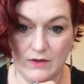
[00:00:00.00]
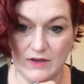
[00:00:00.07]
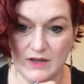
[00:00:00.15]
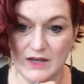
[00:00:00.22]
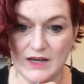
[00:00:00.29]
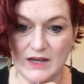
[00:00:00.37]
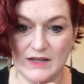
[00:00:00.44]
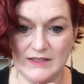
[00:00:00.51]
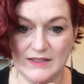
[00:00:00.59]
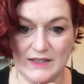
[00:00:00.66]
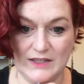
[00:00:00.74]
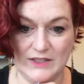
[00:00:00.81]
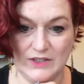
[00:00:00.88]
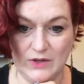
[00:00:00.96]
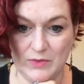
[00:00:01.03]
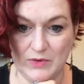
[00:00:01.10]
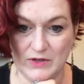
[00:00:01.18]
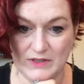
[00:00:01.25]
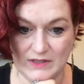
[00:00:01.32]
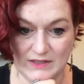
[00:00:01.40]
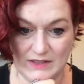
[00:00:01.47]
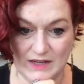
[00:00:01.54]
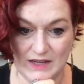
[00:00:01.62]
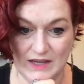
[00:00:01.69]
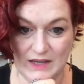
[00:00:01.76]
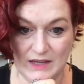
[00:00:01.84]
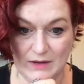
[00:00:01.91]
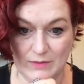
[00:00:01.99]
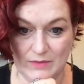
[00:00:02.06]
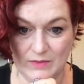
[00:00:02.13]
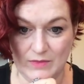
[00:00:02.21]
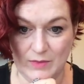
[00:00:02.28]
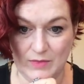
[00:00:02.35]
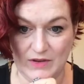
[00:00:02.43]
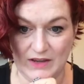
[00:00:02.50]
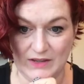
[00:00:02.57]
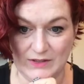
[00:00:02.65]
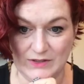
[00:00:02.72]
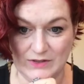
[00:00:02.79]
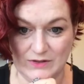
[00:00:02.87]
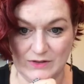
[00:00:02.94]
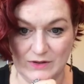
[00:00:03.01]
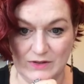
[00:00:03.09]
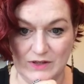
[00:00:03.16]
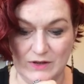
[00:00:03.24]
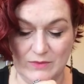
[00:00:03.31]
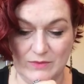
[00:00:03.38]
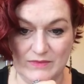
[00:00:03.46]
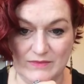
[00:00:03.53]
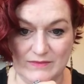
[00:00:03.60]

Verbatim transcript: Ah, it's gonna show the person's name. Maybe I can scroll. No.